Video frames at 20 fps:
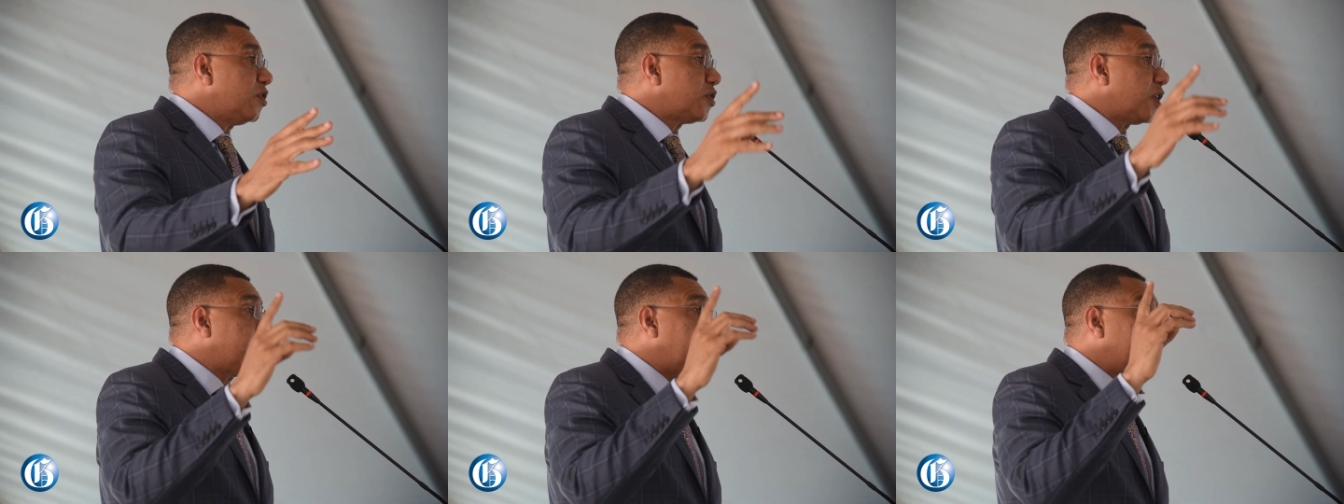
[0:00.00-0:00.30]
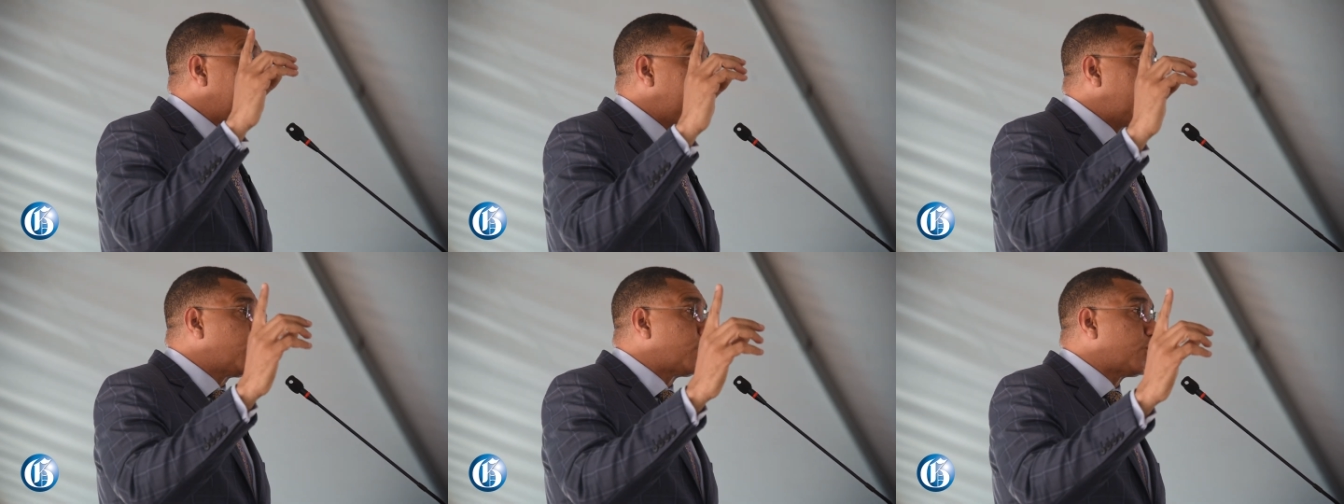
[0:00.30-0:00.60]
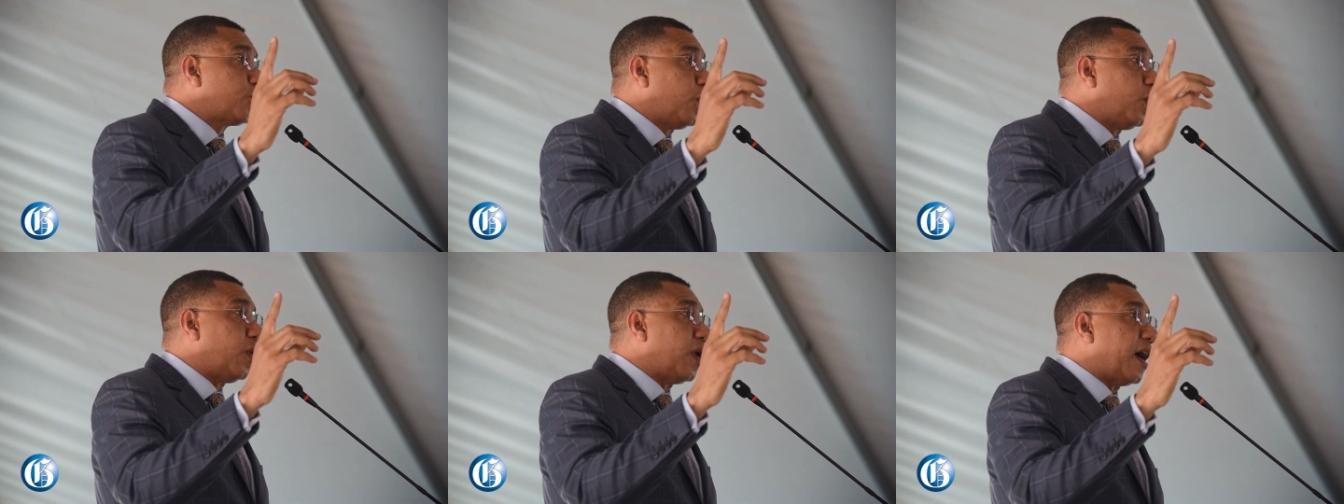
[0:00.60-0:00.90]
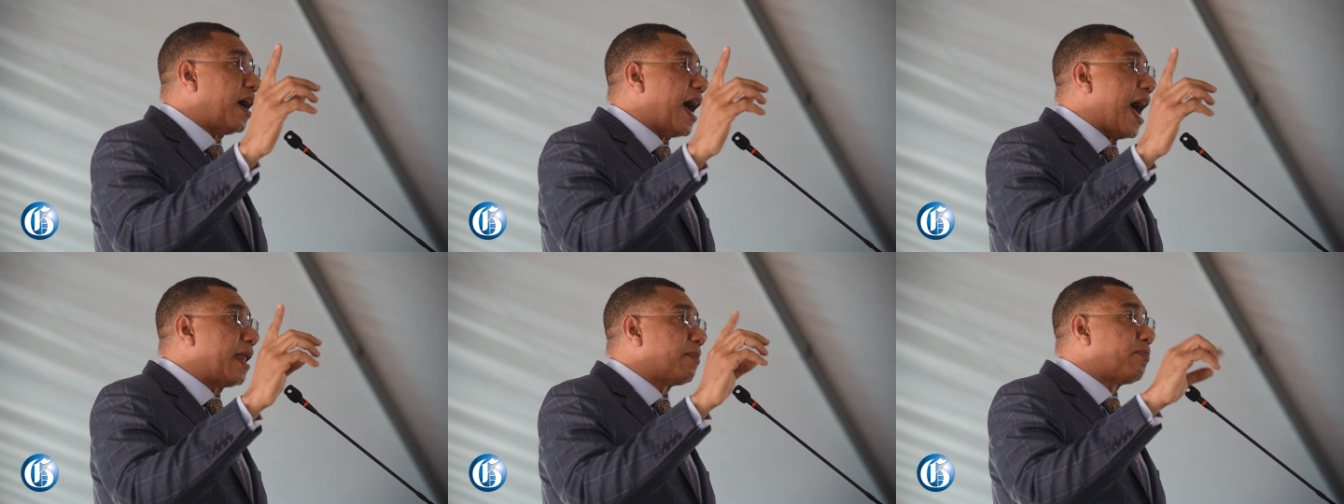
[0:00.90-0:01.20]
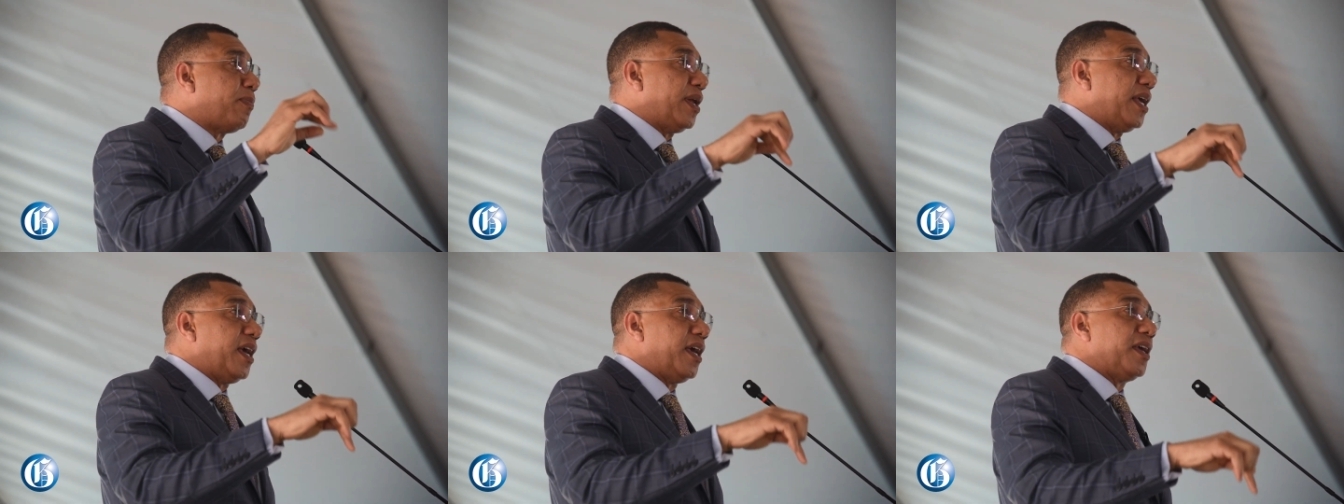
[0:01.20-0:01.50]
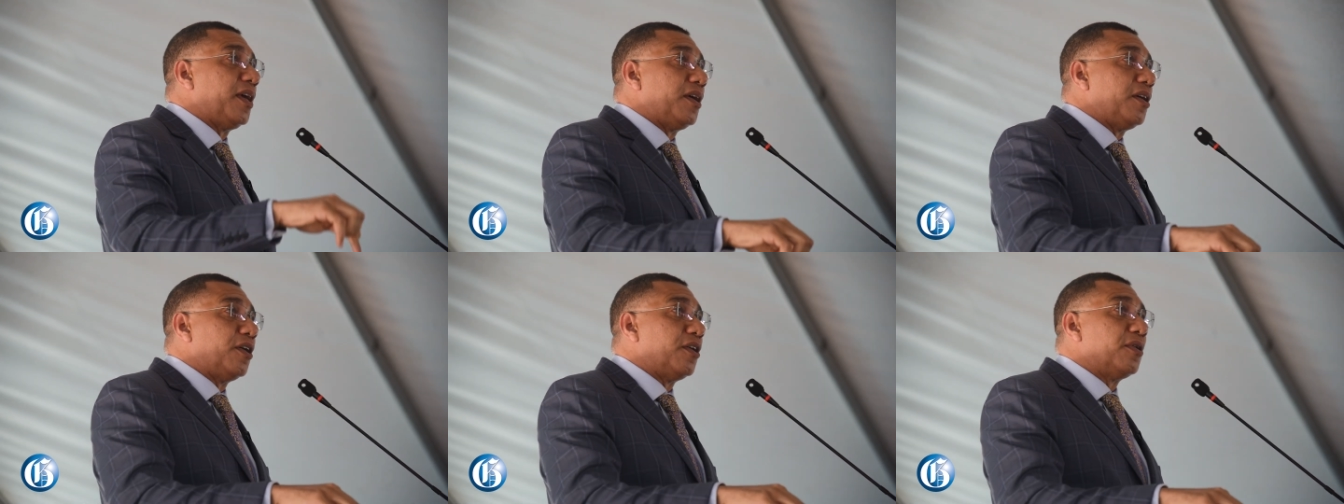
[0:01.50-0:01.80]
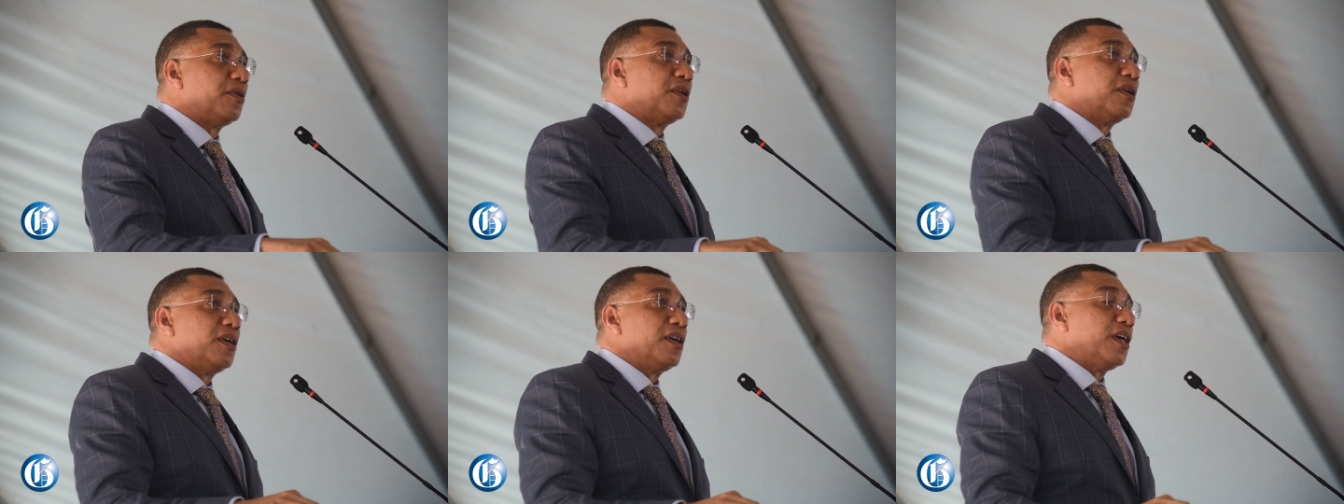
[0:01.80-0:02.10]
So the issue at play
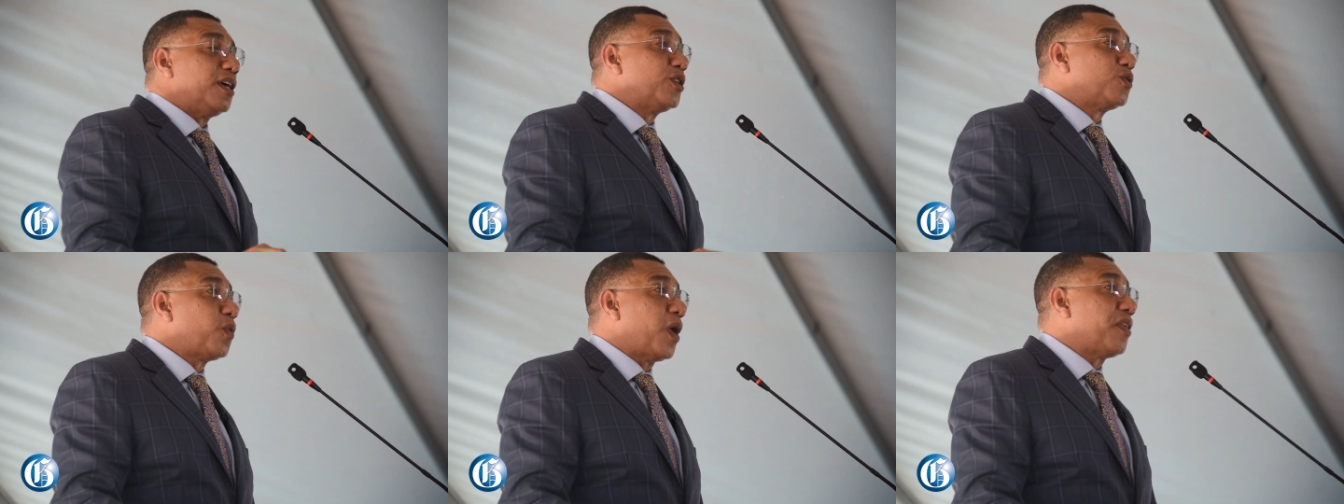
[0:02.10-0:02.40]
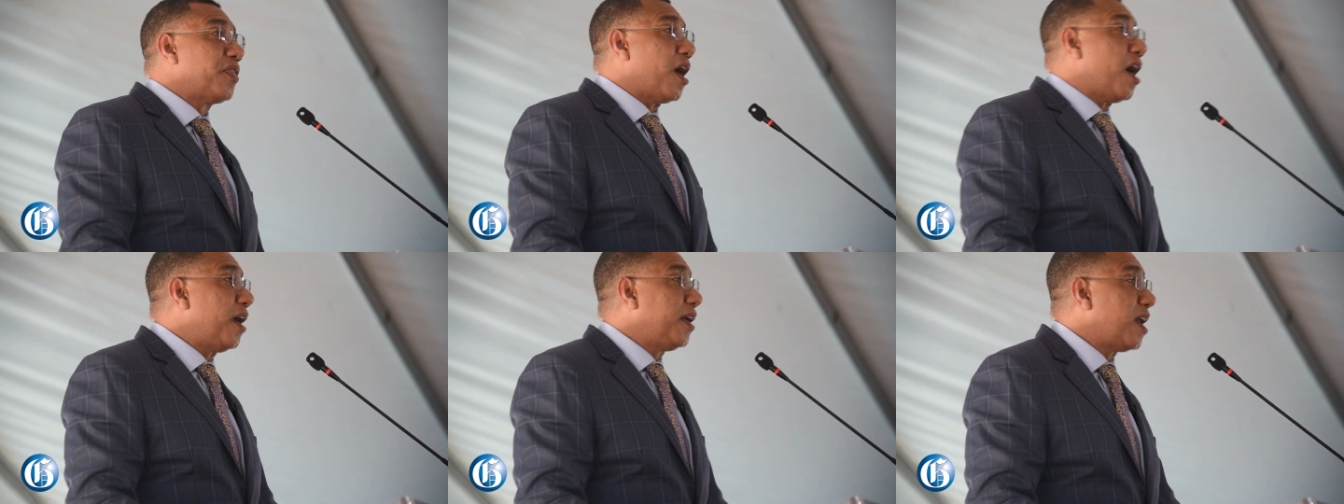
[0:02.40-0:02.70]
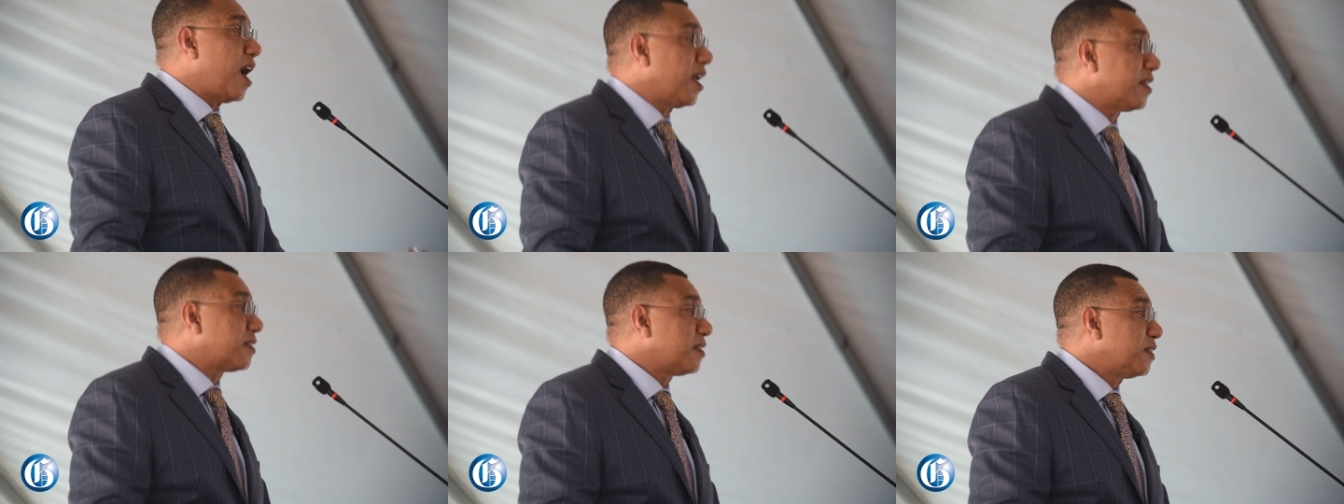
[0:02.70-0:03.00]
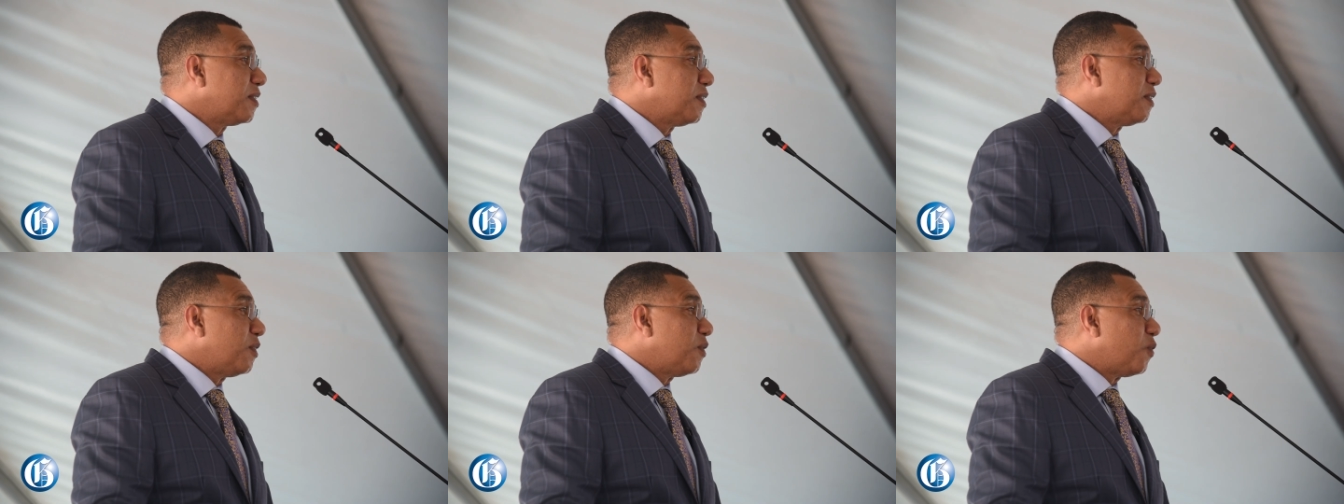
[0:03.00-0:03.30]
here is whether or not